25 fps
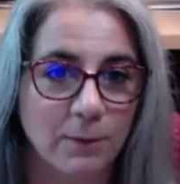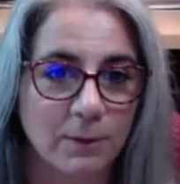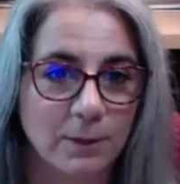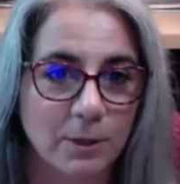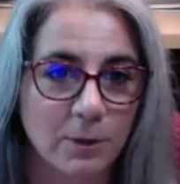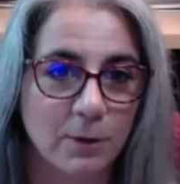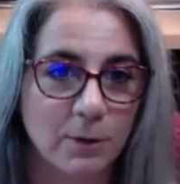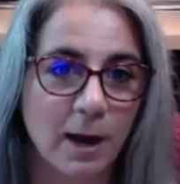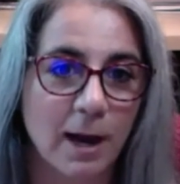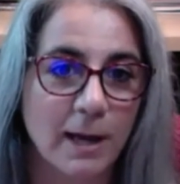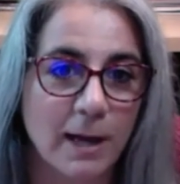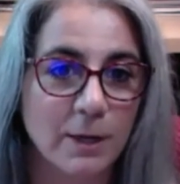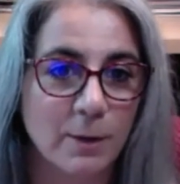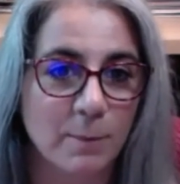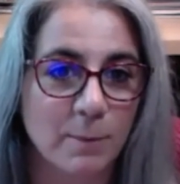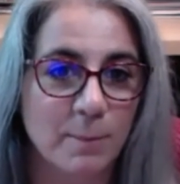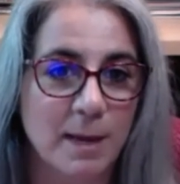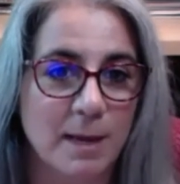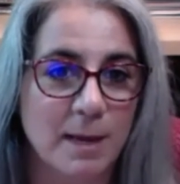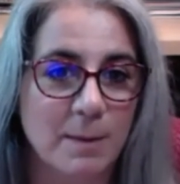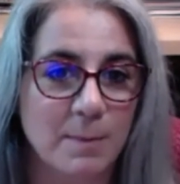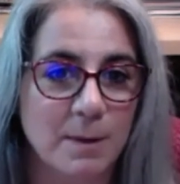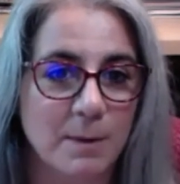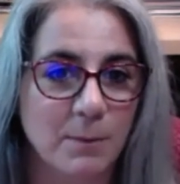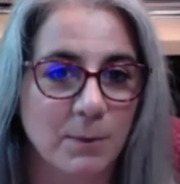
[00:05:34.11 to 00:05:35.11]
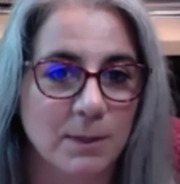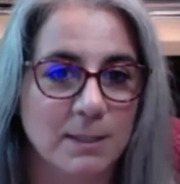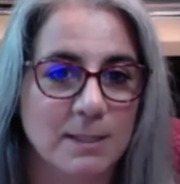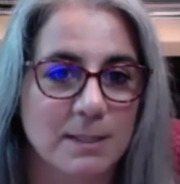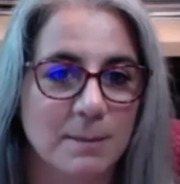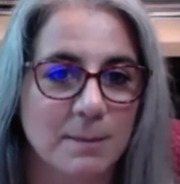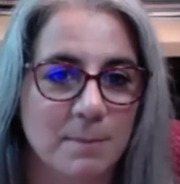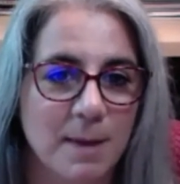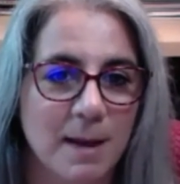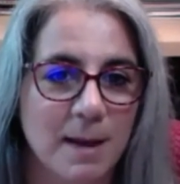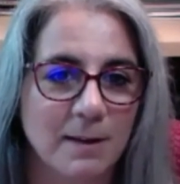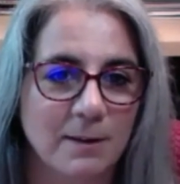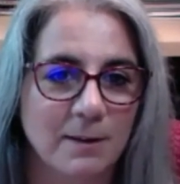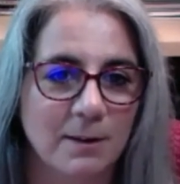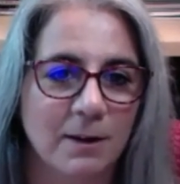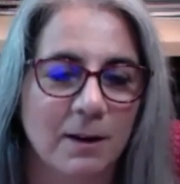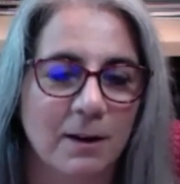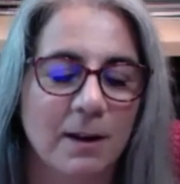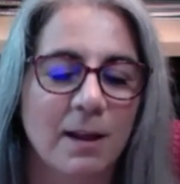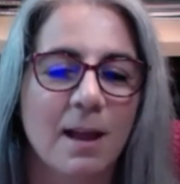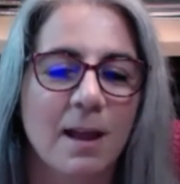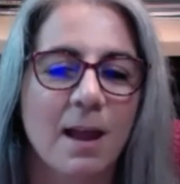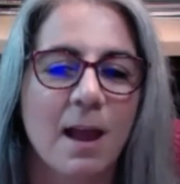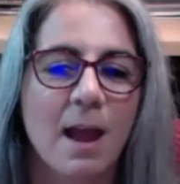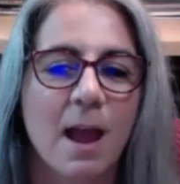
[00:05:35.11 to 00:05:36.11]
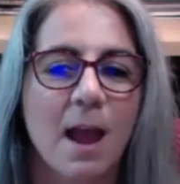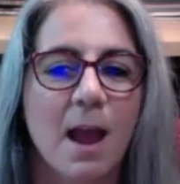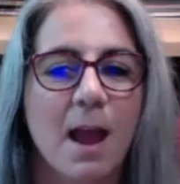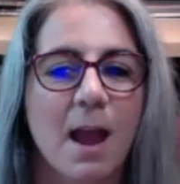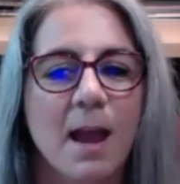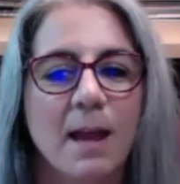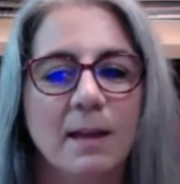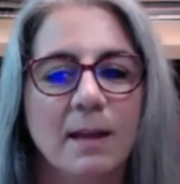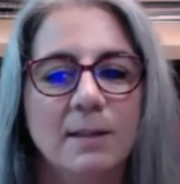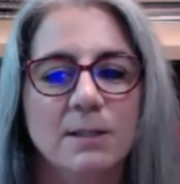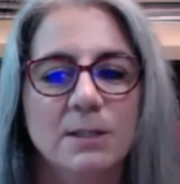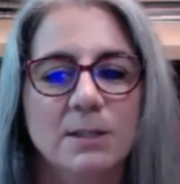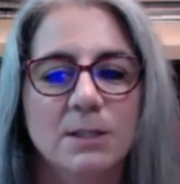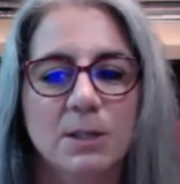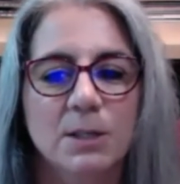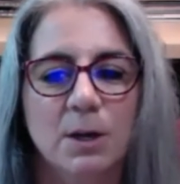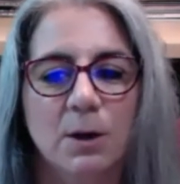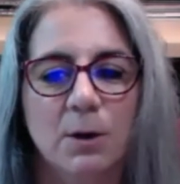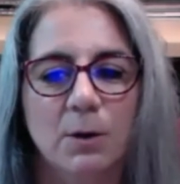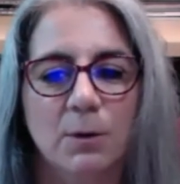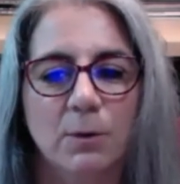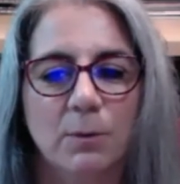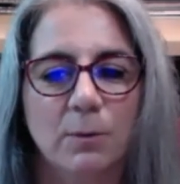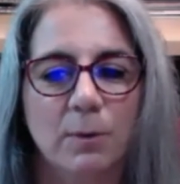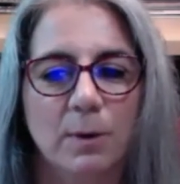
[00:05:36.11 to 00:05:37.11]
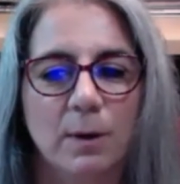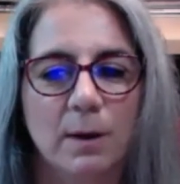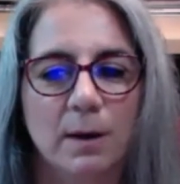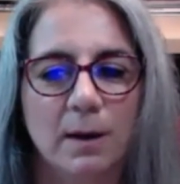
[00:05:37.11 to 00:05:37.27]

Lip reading: You got your baby, what's it matter? And so,